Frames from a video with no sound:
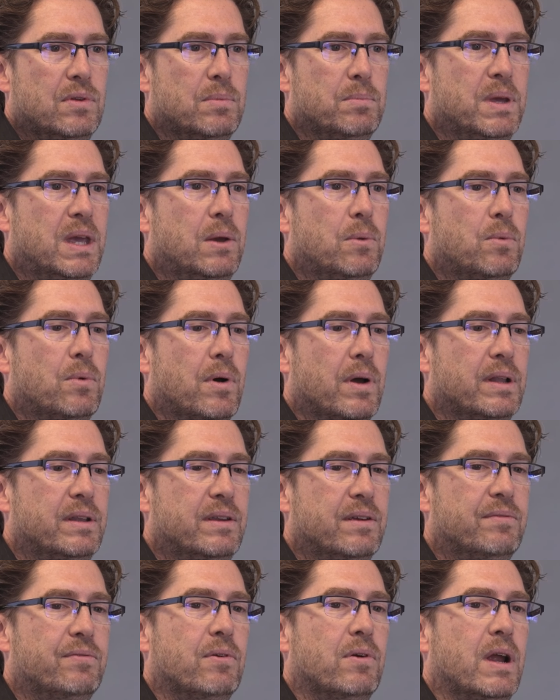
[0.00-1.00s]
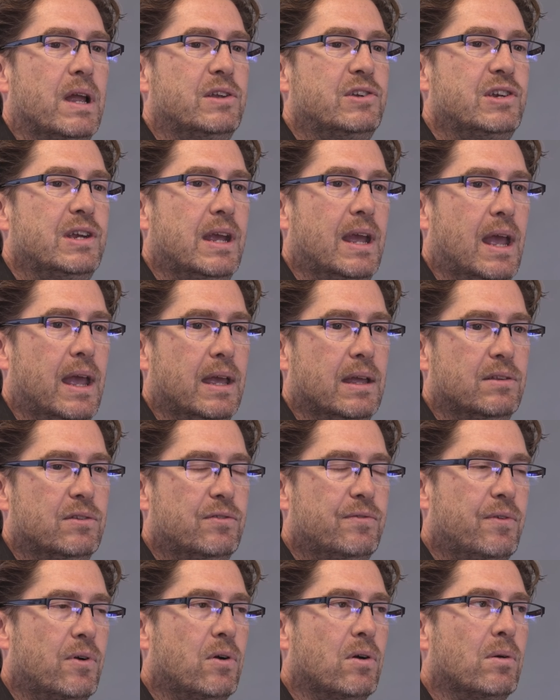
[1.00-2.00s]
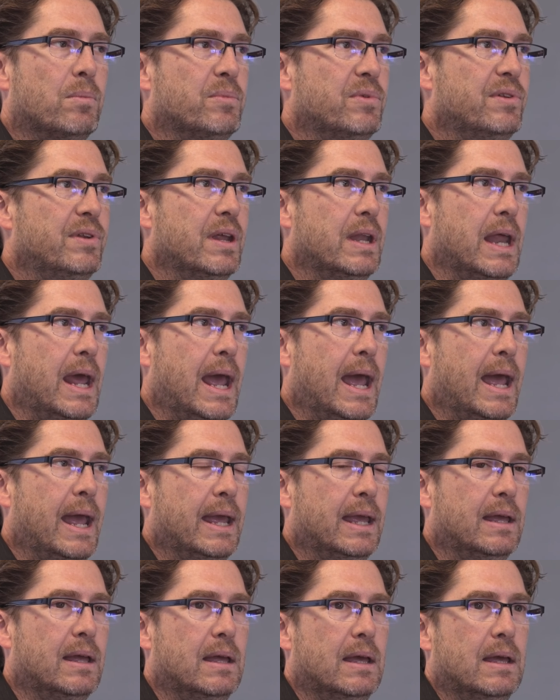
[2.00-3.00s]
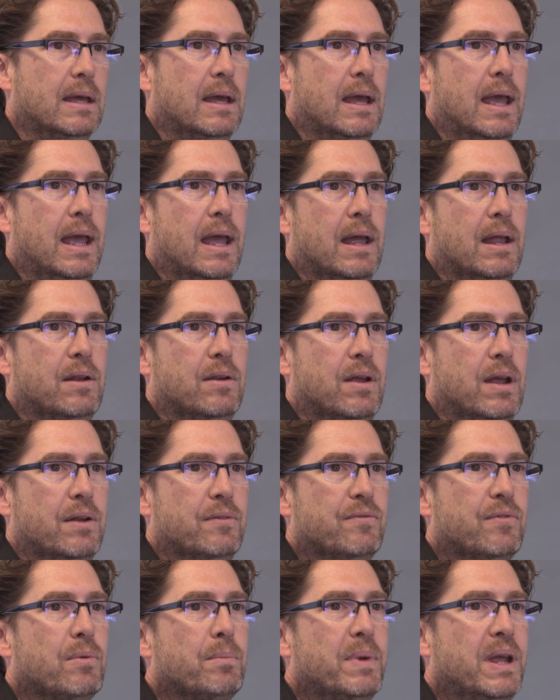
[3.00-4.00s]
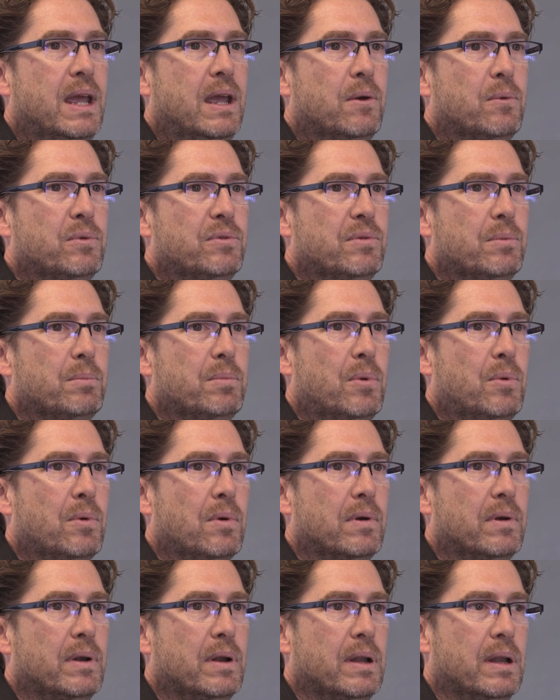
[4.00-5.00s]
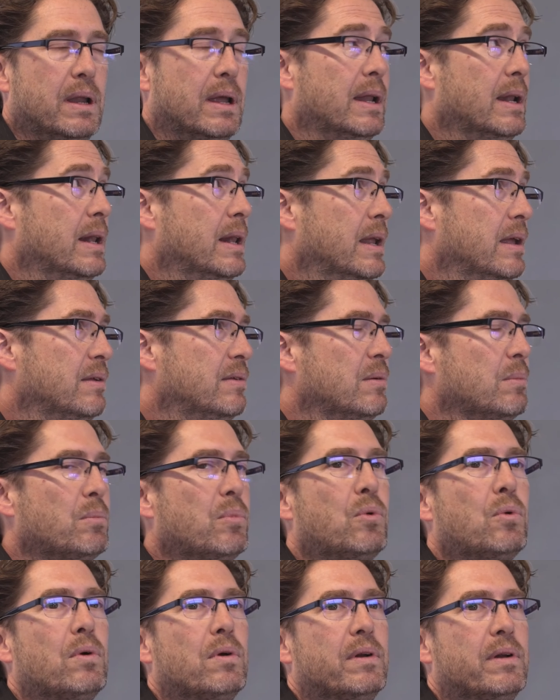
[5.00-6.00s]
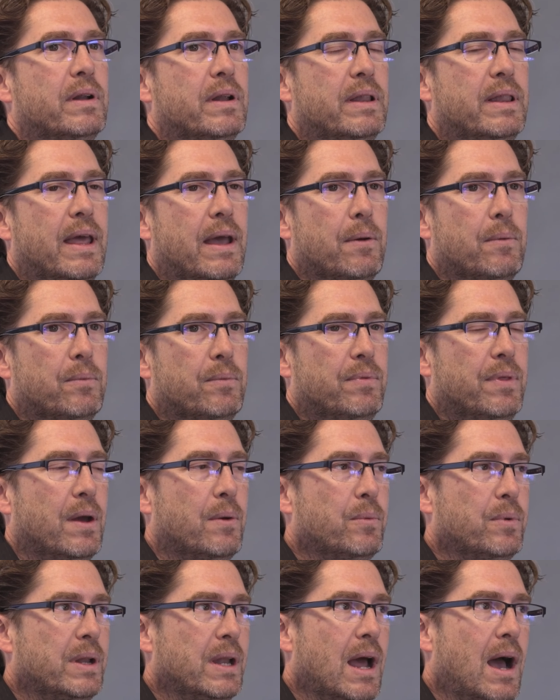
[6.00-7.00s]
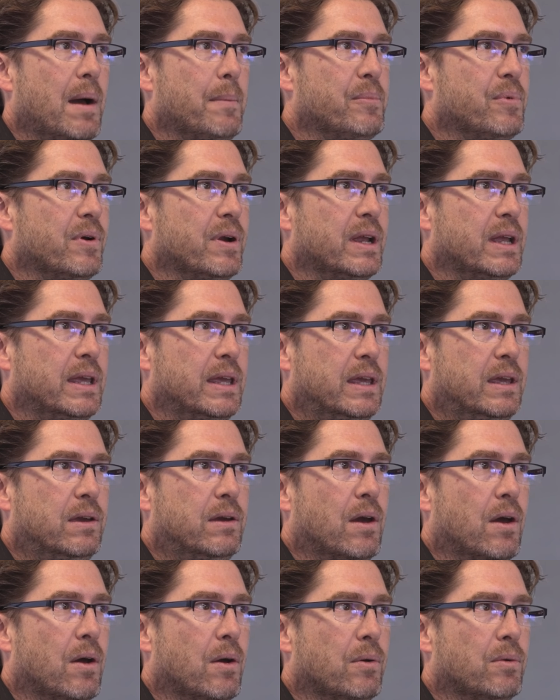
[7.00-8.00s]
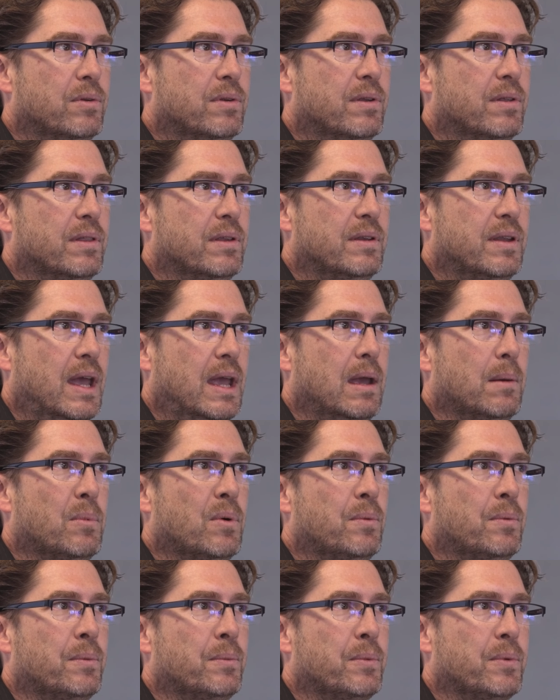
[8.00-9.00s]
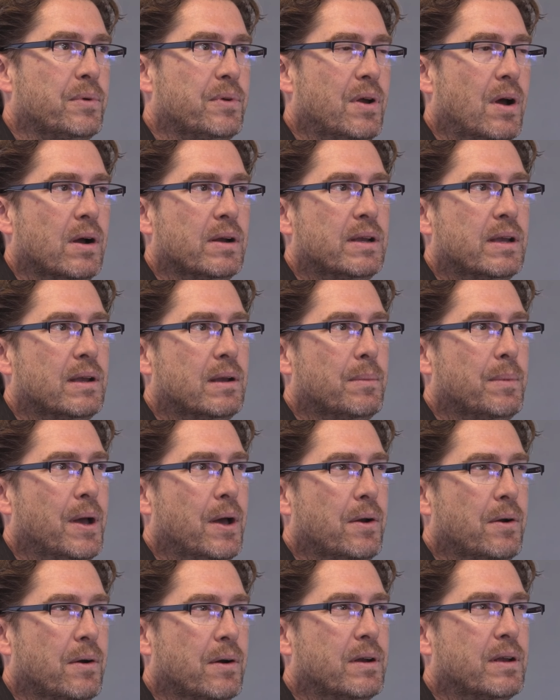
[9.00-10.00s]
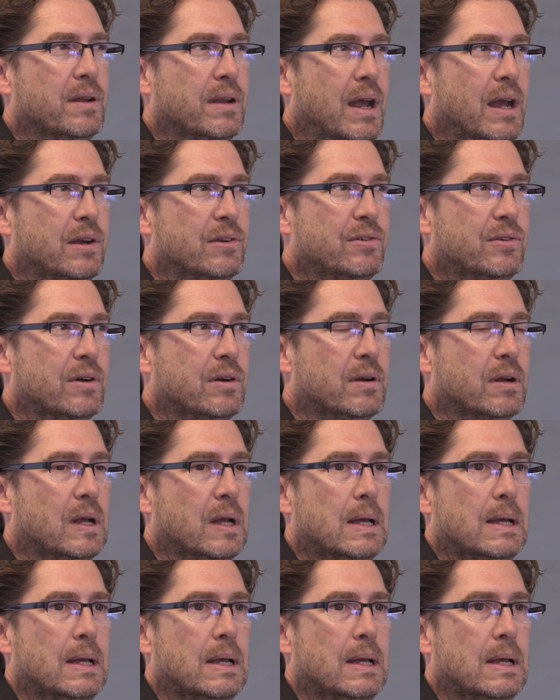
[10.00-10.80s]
to me what differentiates firms today and, and for me, it was important, and it is important, that, that we not bring ego to the table when we're talking about architecture.